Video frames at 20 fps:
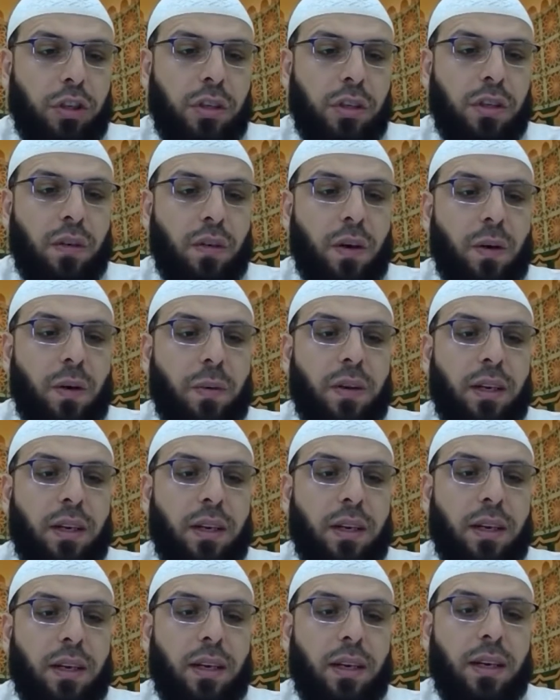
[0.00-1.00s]
is around
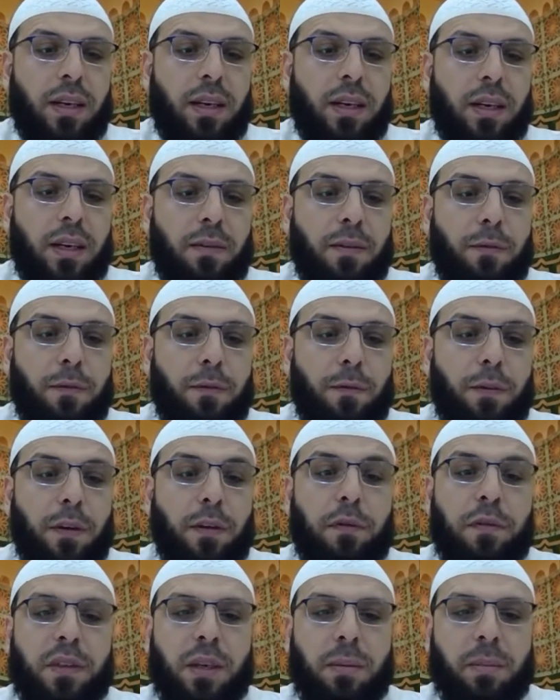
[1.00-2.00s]

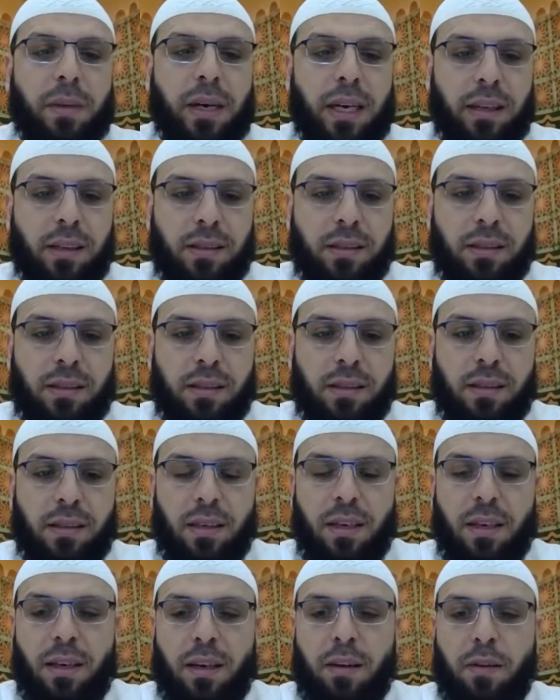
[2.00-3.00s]
50 miles.
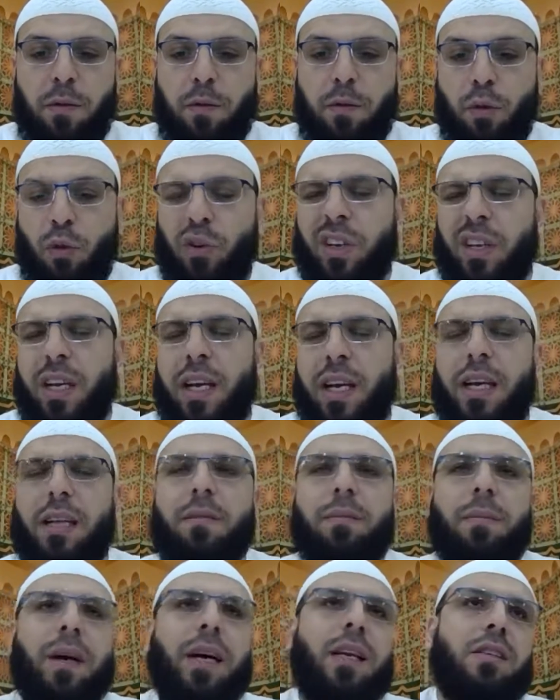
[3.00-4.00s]

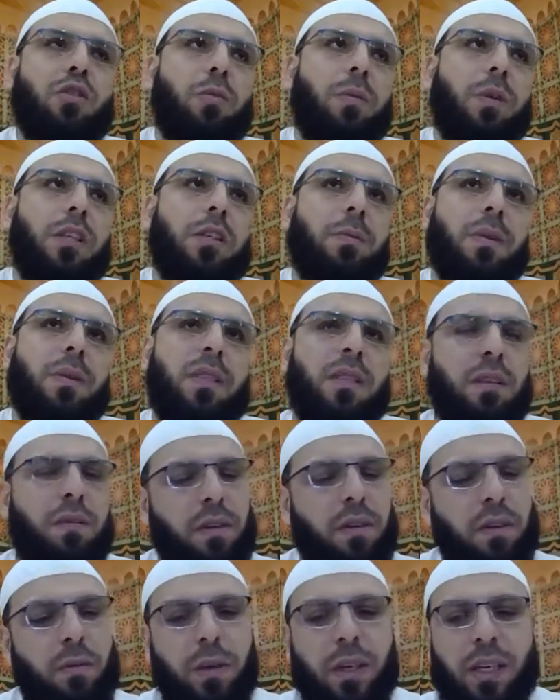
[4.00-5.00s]
48 miles to be
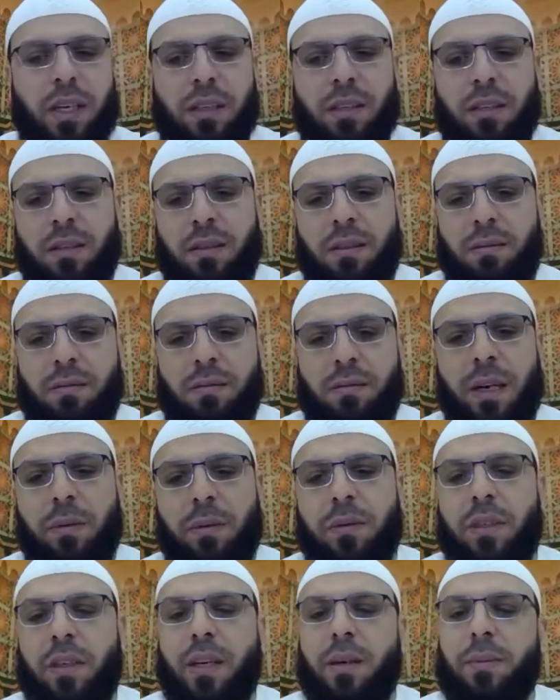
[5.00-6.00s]
specific, we can
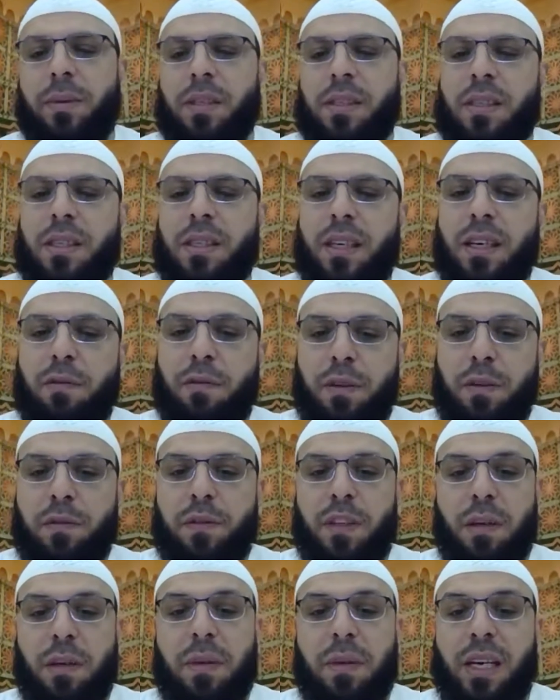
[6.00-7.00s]
round it up and say
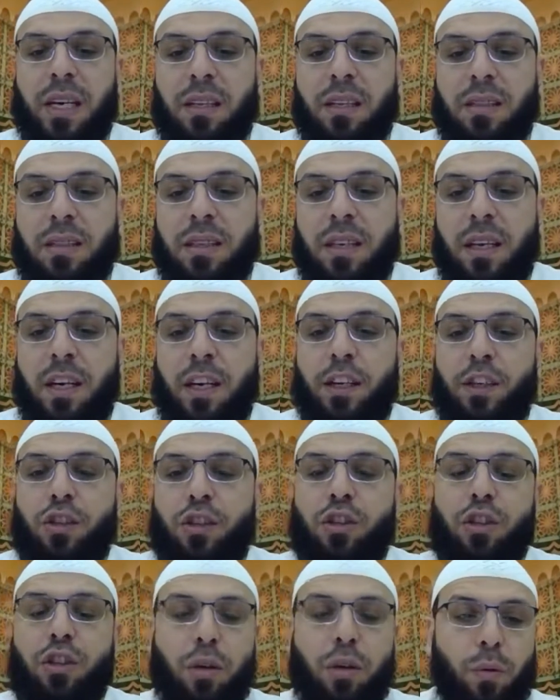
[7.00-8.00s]
50 miles.
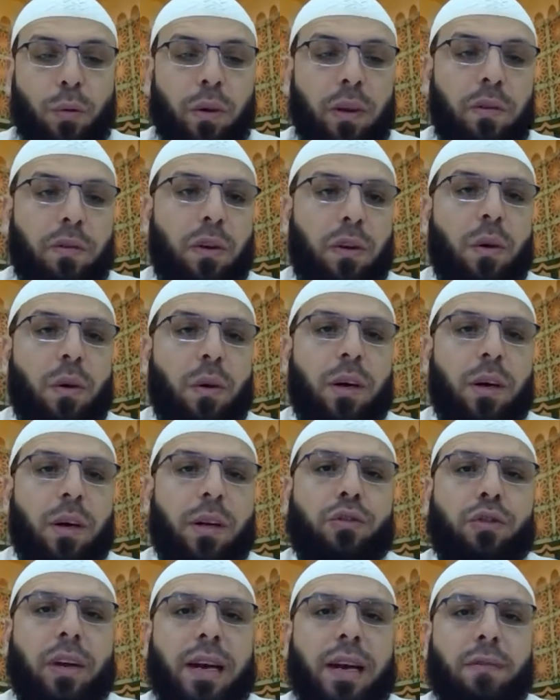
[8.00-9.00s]
So if you are
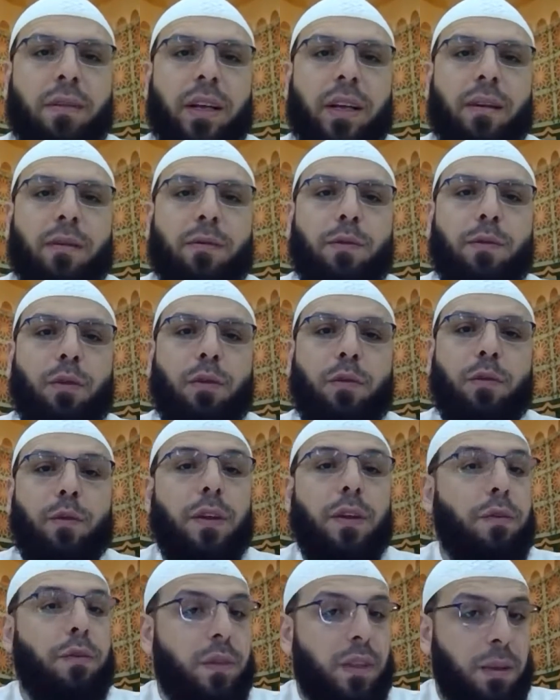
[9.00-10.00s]
traveling for
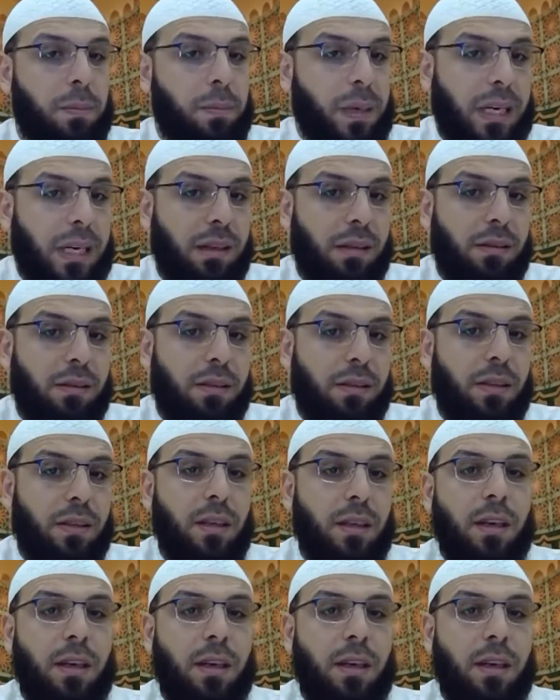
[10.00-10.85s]
50 miles,